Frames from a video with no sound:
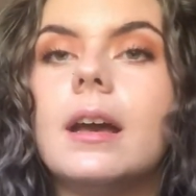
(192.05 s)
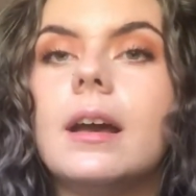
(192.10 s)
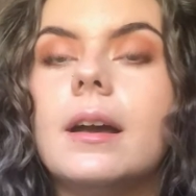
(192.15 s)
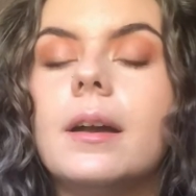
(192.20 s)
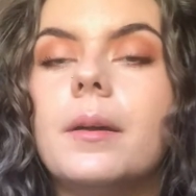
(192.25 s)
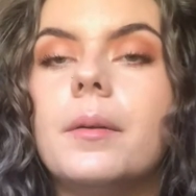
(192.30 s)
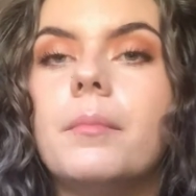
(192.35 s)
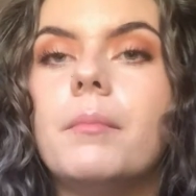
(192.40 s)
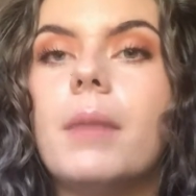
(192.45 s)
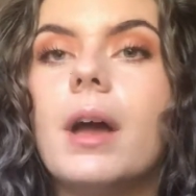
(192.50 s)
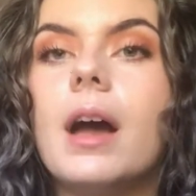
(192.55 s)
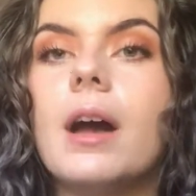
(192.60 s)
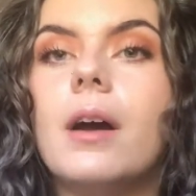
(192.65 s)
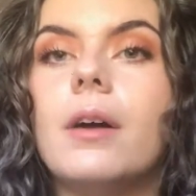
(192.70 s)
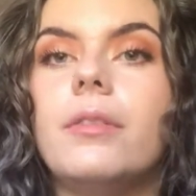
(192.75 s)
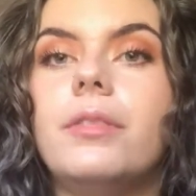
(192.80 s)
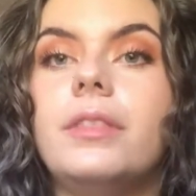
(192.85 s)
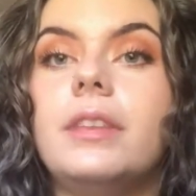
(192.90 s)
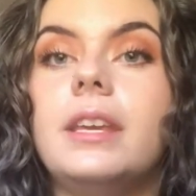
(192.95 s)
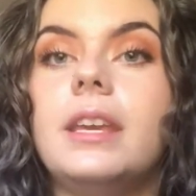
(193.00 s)

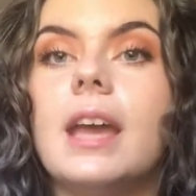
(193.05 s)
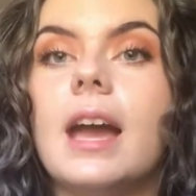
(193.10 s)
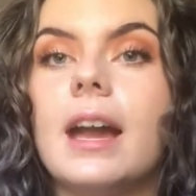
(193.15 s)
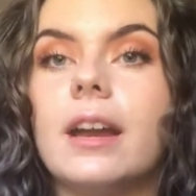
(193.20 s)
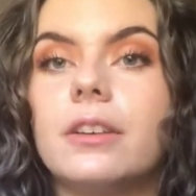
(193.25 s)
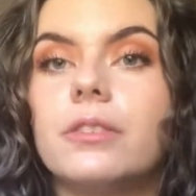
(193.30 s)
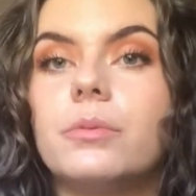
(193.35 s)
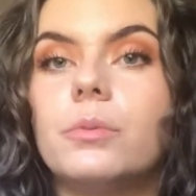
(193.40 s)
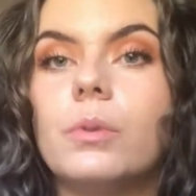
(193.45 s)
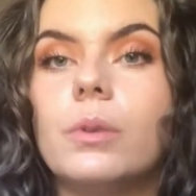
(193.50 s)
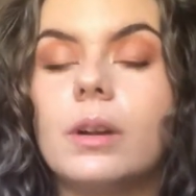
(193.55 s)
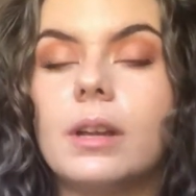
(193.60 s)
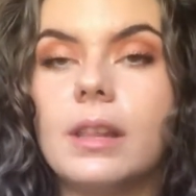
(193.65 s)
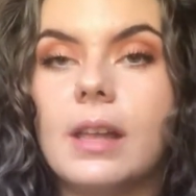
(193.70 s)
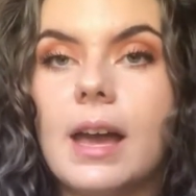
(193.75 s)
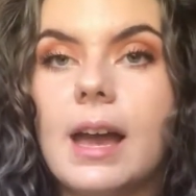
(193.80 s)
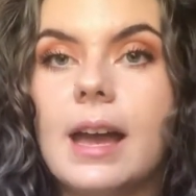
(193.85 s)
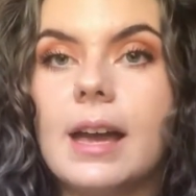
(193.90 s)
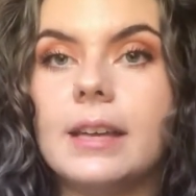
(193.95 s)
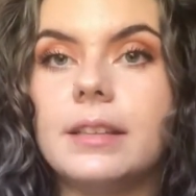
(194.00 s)
Out the actual
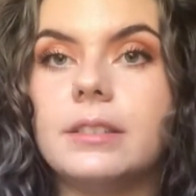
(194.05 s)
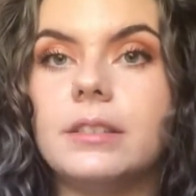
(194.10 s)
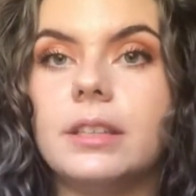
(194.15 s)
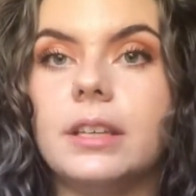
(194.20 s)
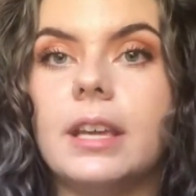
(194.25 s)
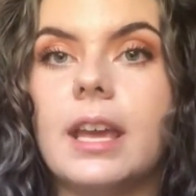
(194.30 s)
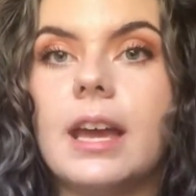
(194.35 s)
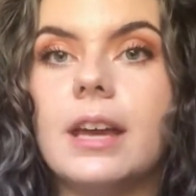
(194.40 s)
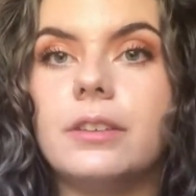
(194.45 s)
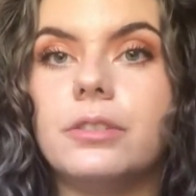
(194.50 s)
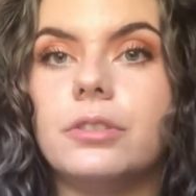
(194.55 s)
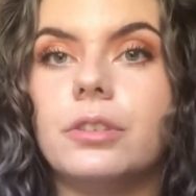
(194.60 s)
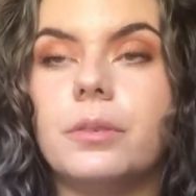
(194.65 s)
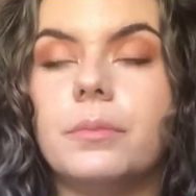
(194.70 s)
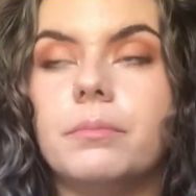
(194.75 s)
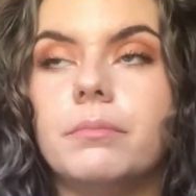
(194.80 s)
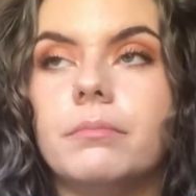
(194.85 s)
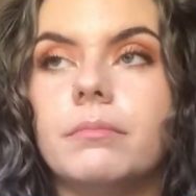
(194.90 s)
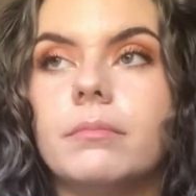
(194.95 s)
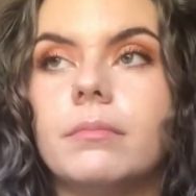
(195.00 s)
class, like as a